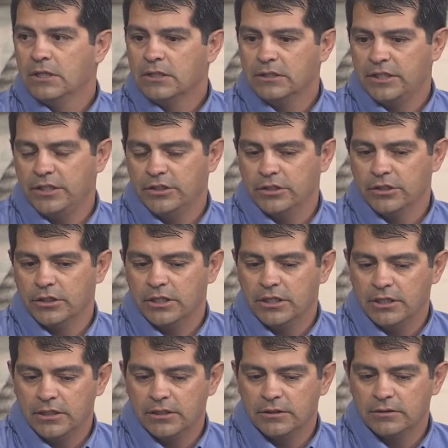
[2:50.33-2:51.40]
Clean your
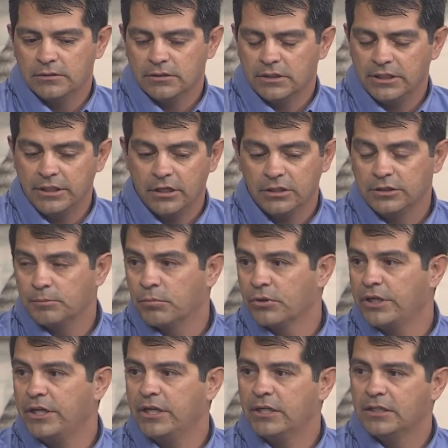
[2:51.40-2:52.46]
uh, clean all
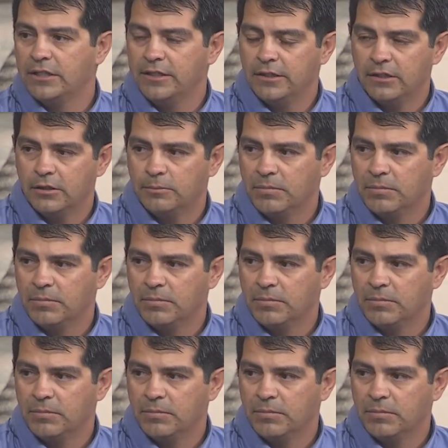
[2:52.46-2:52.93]
debris, clean all